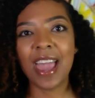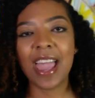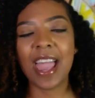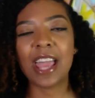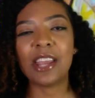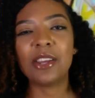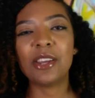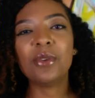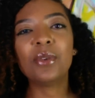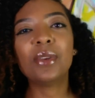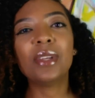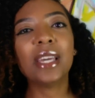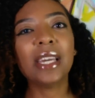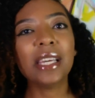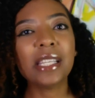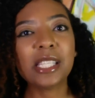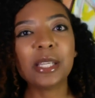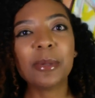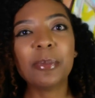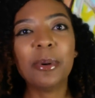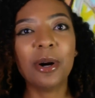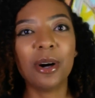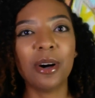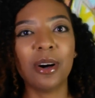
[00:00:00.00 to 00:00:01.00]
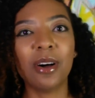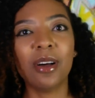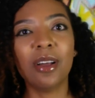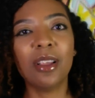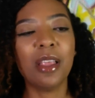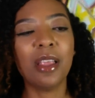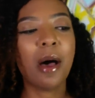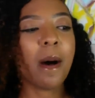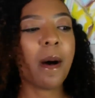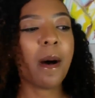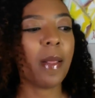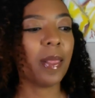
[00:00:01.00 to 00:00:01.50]
And you need to
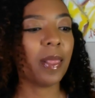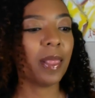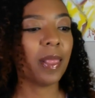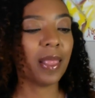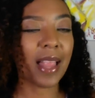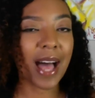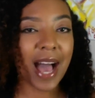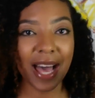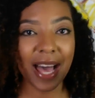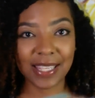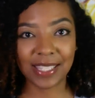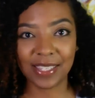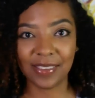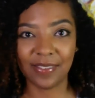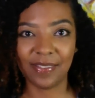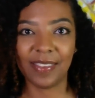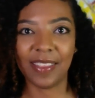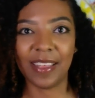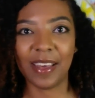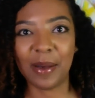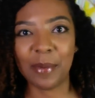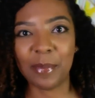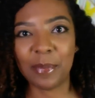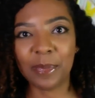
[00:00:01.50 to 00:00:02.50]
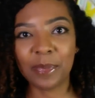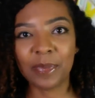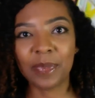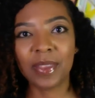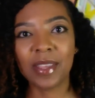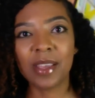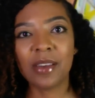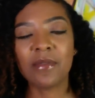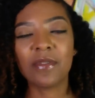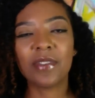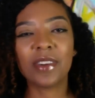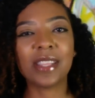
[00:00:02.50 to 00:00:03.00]
pull lots of them
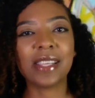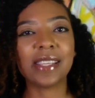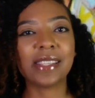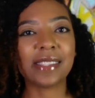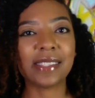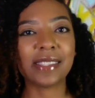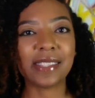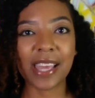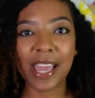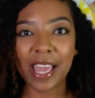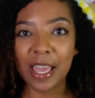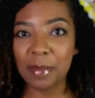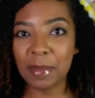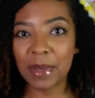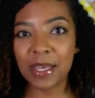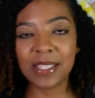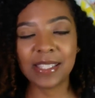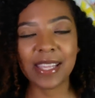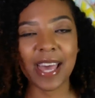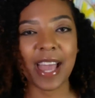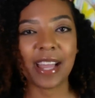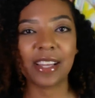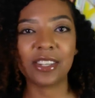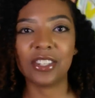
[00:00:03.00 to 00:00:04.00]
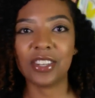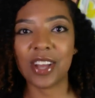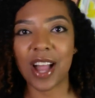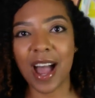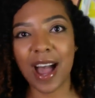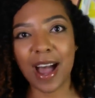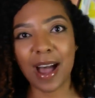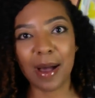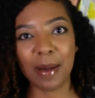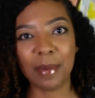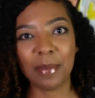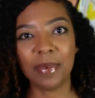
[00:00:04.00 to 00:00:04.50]
for the same exact
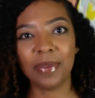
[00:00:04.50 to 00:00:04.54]
job.